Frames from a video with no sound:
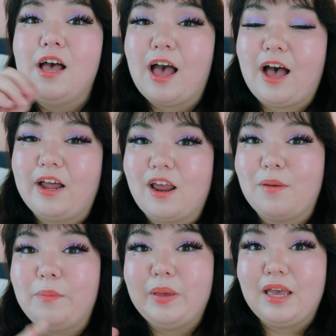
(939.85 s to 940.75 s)
had
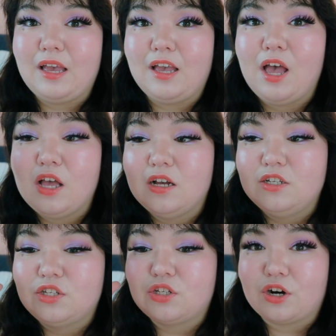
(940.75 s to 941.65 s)
a big
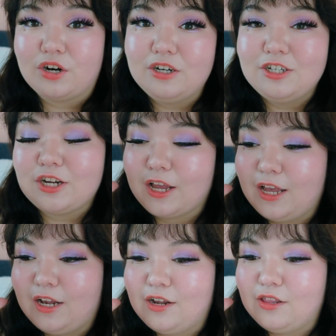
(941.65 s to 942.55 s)
surge
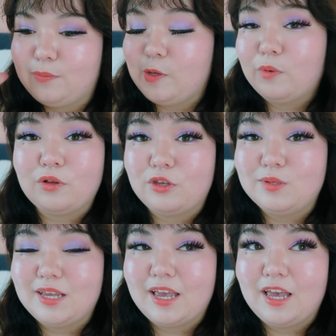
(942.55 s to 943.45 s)
in people
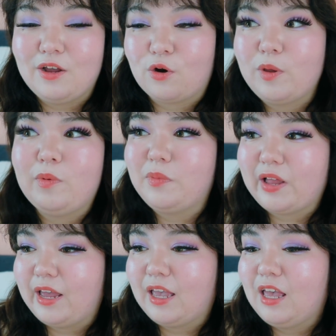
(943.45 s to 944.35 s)
using it or people
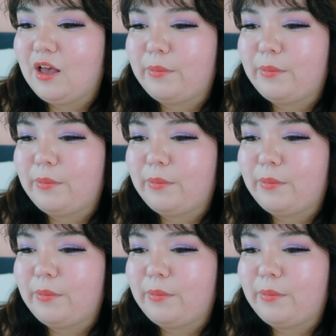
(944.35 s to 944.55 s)
playing it.